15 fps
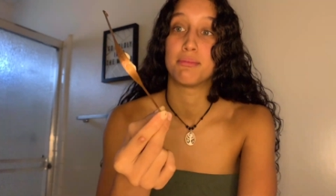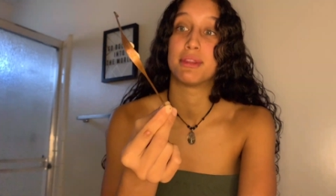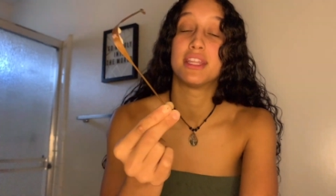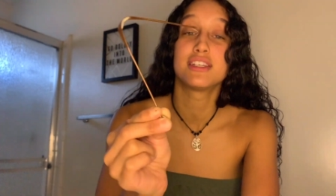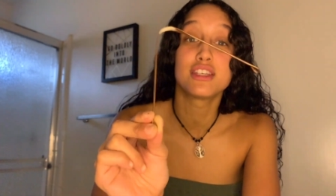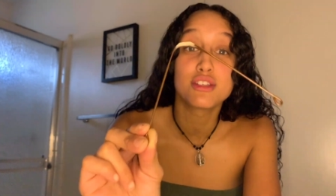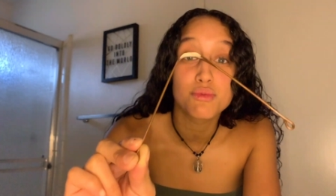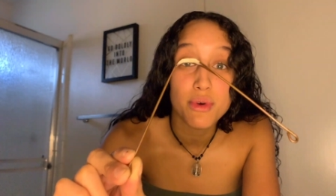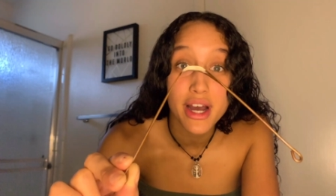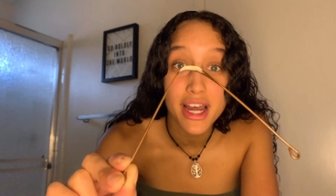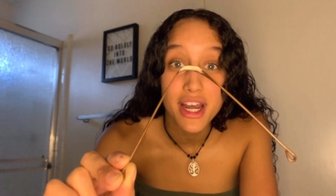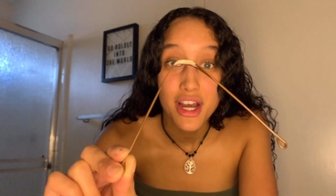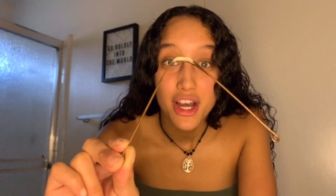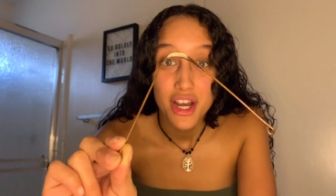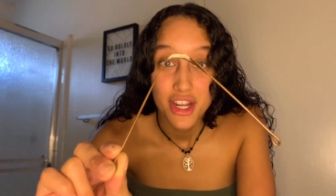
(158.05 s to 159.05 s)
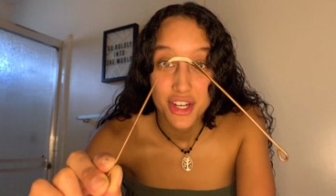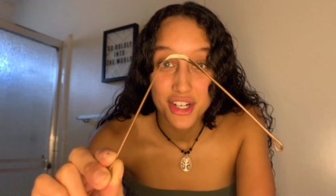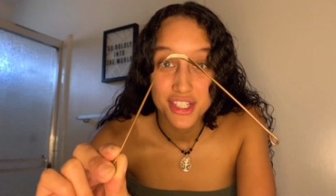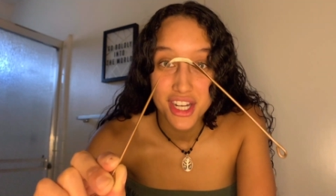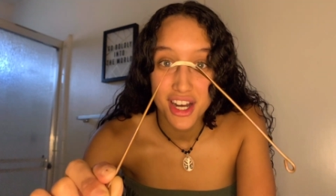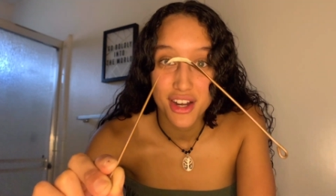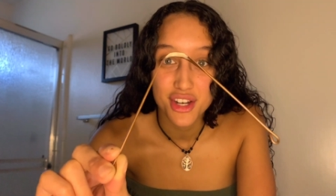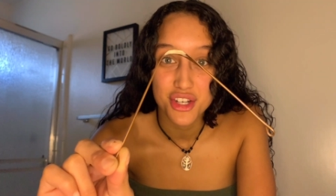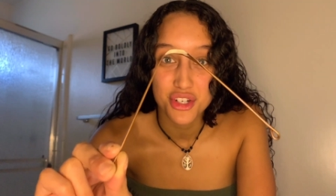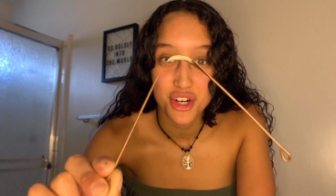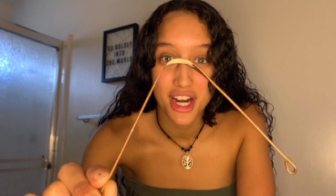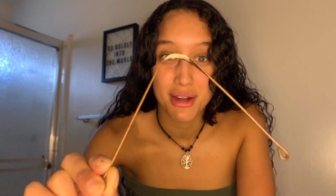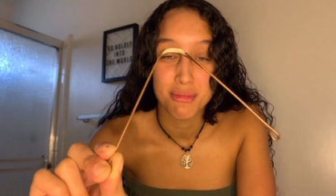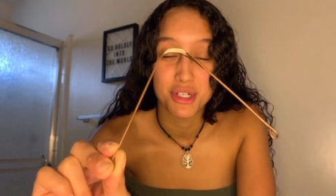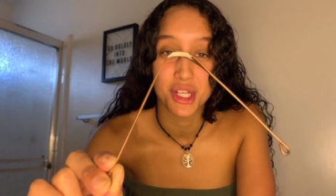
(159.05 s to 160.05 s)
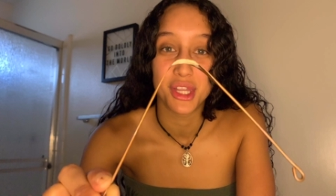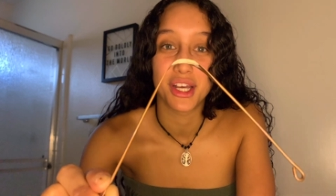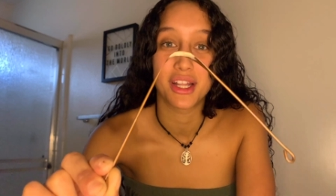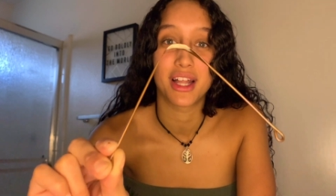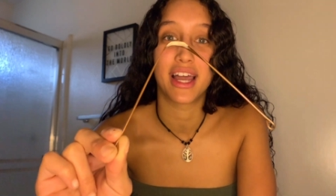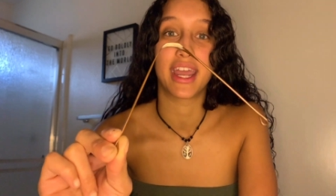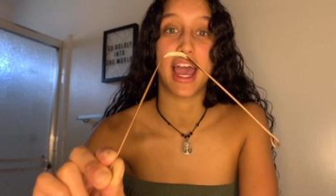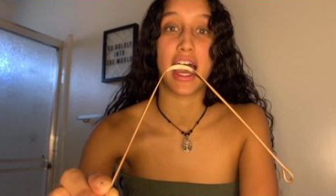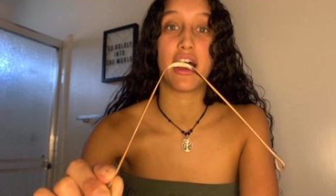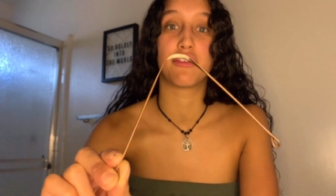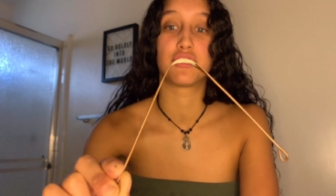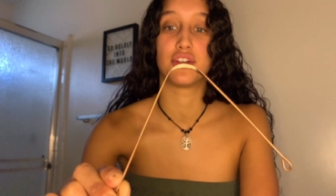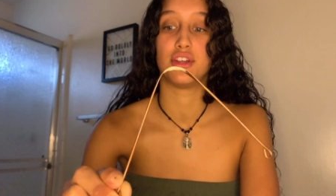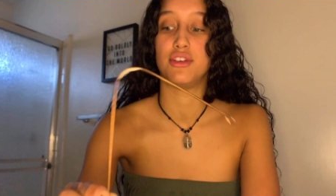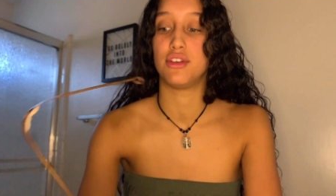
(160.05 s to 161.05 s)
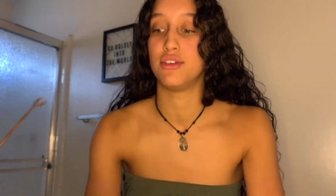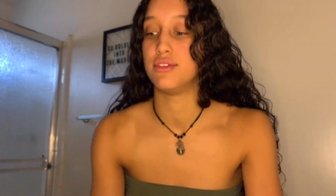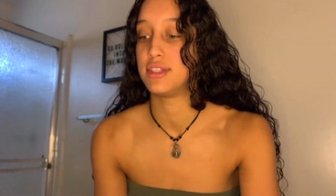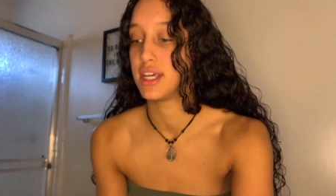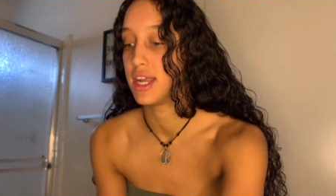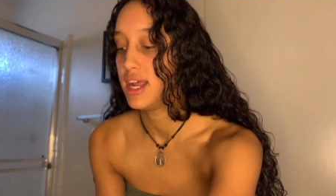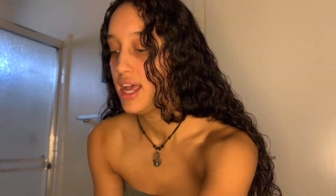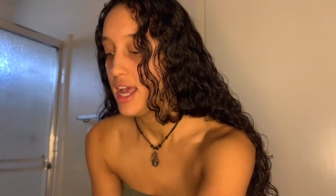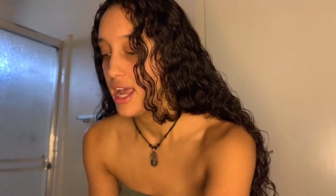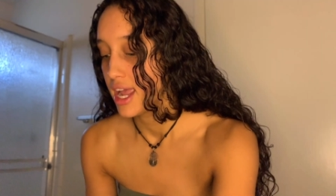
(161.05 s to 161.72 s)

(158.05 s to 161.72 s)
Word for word: But this is what your tongue scrape should look like after you use it.